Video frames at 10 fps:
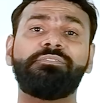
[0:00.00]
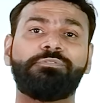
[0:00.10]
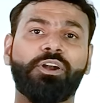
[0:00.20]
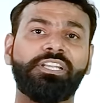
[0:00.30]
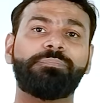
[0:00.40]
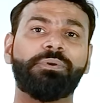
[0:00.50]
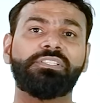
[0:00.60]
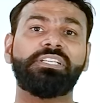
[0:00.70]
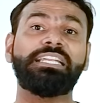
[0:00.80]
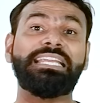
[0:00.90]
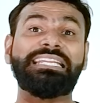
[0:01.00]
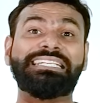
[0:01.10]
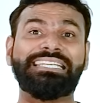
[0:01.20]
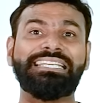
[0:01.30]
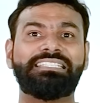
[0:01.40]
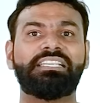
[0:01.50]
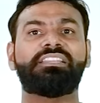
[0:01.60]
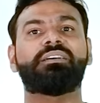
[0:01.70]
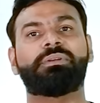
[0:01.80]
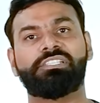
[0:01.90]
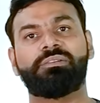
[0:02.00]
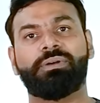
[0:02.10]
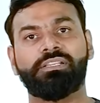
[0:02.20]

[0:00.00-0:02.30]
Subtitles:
40% increase in the muscle